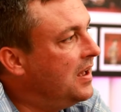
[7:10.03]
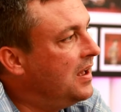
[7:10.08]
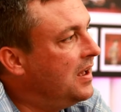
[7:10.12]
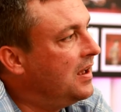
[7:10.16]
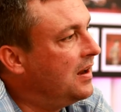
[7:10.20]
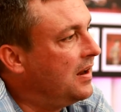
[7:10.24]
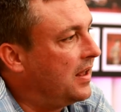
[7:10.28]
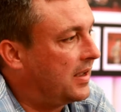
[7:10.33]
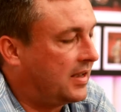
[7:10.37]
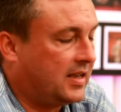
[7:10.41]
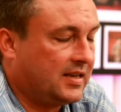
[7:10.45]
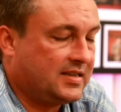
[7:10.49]

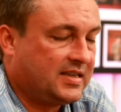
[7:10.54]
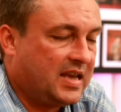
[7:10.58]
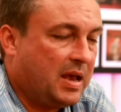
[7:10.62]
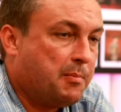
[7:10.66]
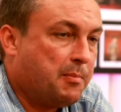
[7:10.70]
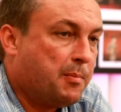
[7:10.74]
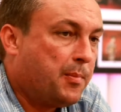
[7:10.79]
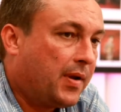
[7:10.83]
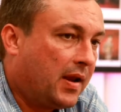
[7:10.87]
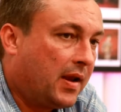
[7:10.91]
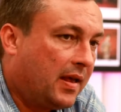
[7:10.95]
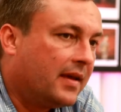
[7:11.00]
like a
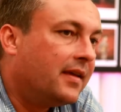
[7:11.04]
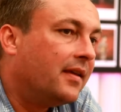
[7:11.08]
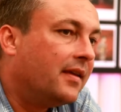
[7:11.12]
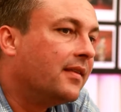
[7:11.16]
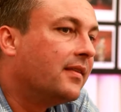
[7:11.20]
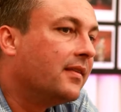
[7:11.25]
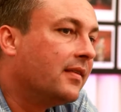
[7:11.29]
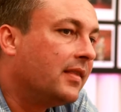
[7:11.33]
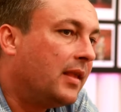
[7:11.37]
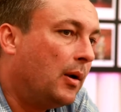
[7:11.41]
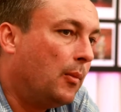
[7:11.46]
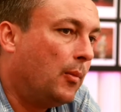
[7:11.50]

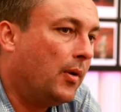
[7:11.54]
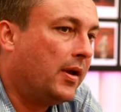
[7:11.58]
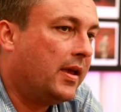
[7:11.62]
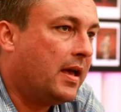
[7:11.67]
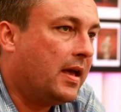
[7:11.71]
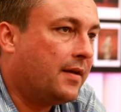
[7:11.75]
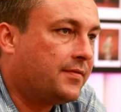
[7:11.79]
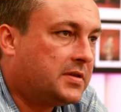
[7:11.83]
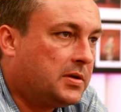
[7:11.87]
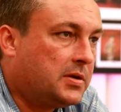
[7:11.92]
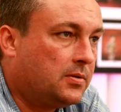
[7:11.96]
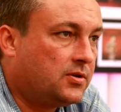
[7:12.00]
template that we
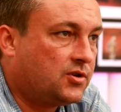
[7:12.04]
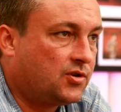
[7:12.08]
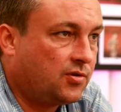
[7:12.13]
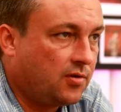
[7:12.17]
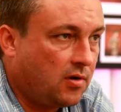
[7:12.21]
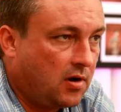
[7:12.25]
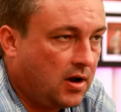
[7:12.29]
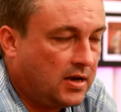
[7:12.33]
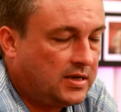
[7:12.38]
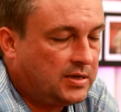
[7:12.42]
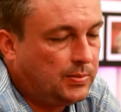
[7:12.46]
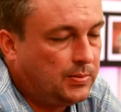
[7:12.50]
have to
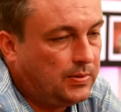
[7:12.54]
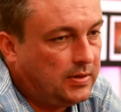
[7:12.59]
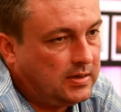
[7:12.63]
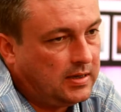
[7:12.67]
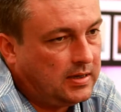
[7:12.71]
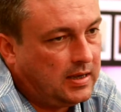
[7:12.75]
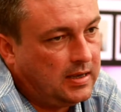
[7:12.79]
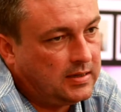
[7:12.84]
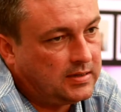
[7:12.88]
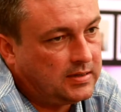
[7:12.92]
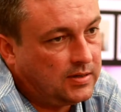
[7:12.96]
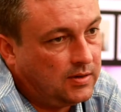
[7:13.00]
try to
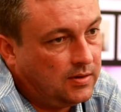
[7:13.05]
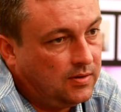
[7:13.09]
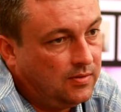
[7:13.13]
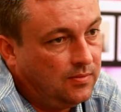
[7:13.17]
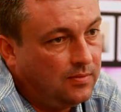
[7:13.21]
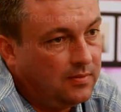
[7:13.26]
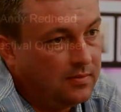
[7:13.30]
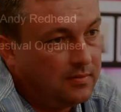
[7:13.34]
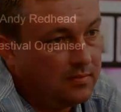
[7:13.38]
adhere to.